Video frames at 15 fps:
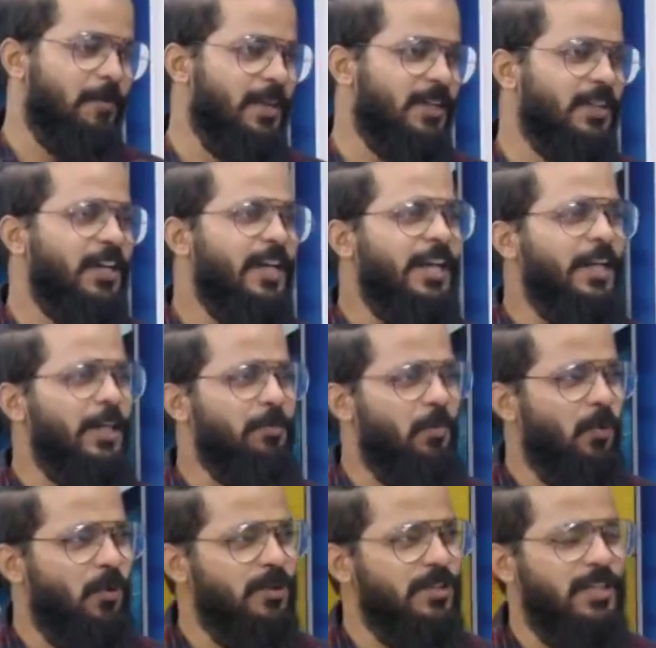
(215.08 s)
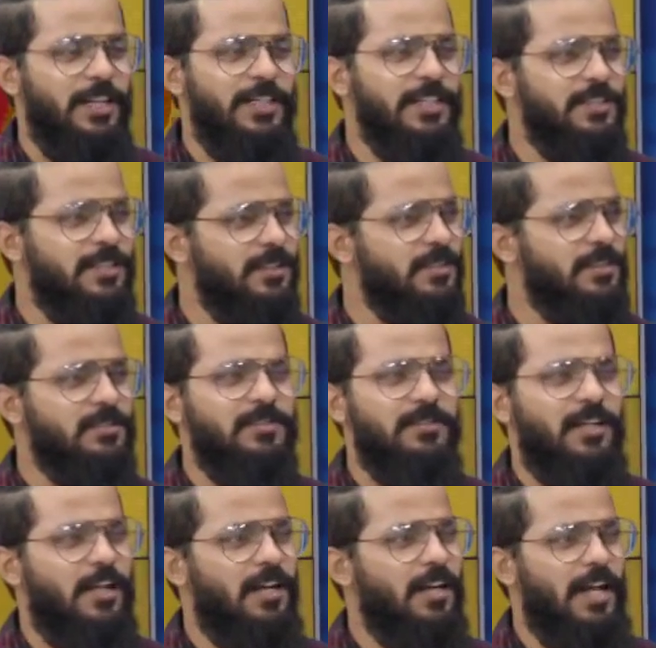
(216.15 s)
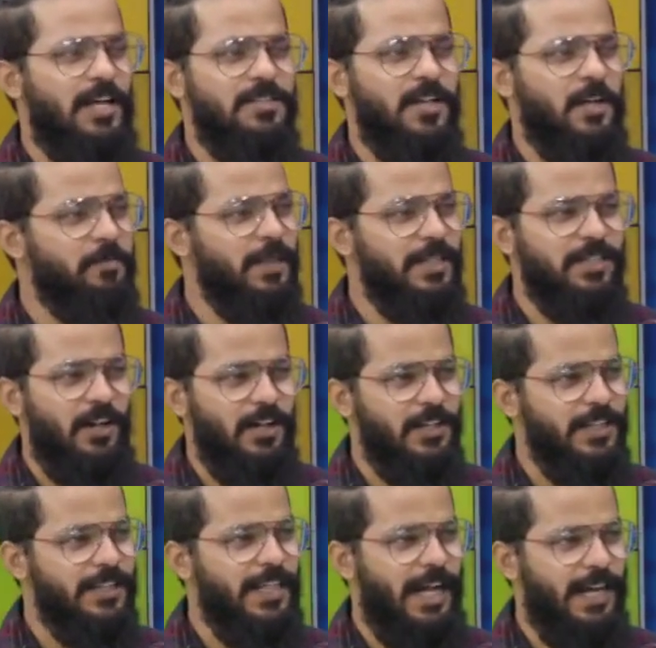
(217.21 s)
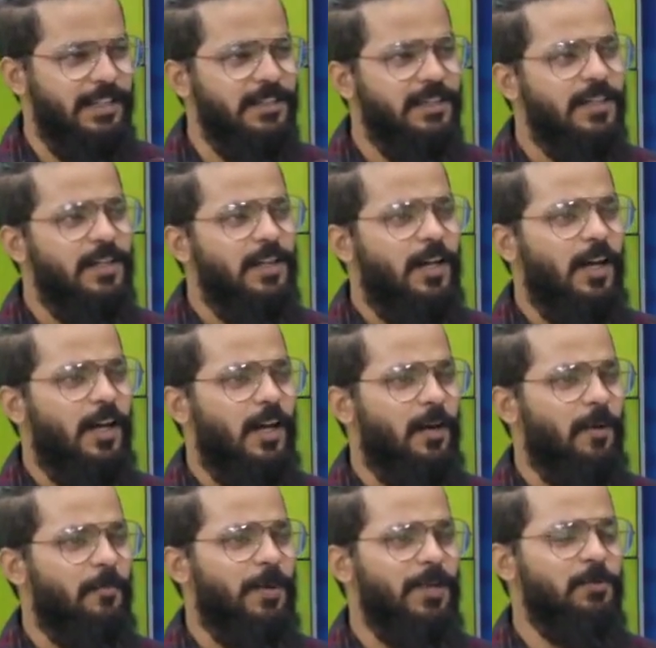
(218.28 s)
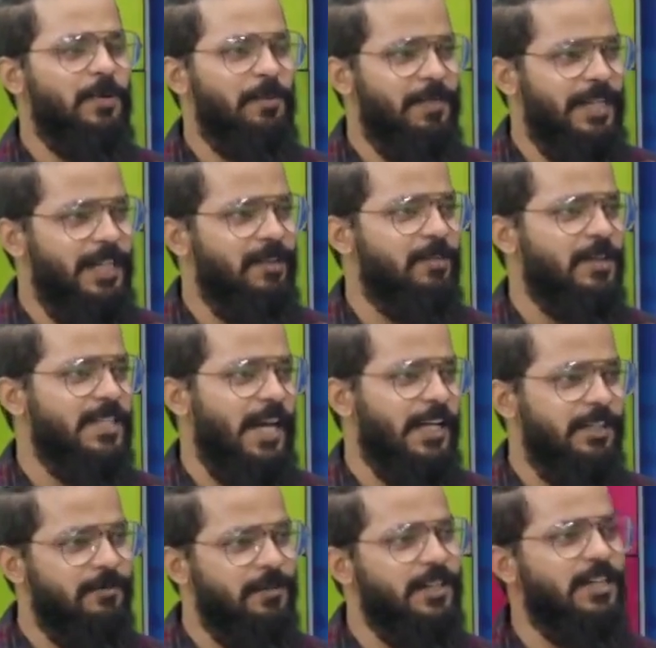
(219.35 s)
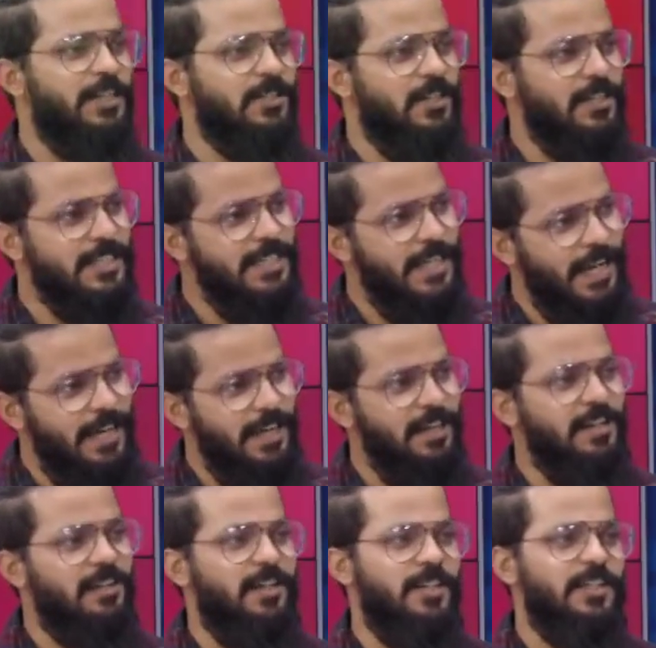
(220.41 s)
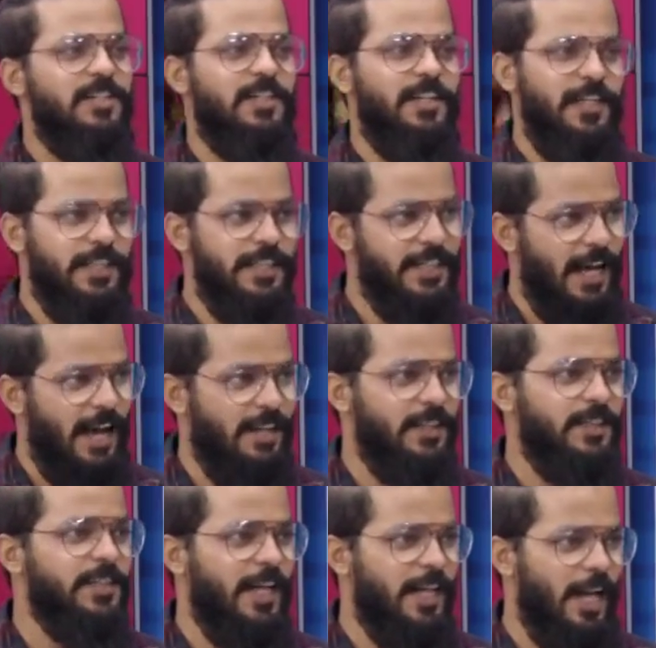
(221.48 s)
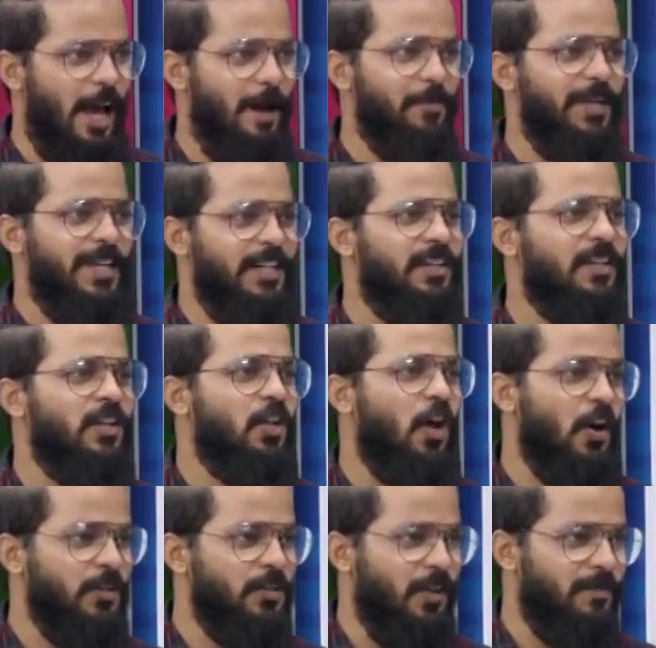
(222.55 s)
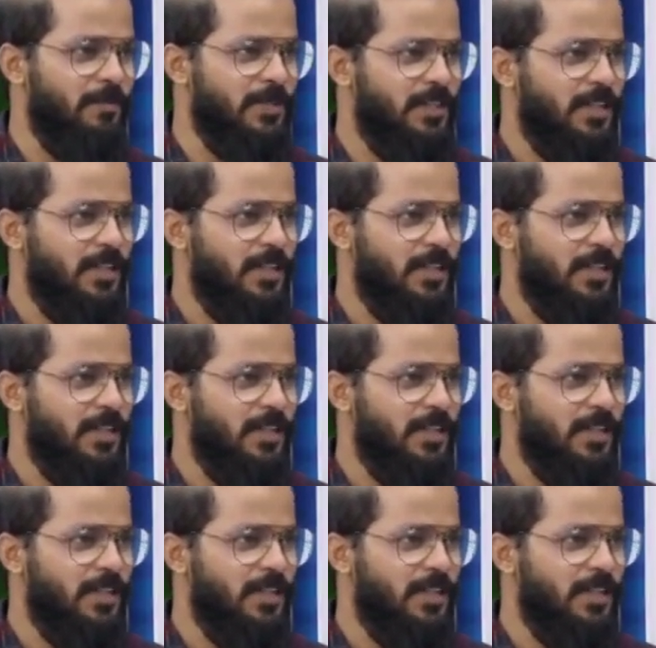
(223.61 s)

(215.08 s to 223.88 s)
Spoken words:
but research has not been done on that. But we believe the scientific results saying it can happen, and in the long terms.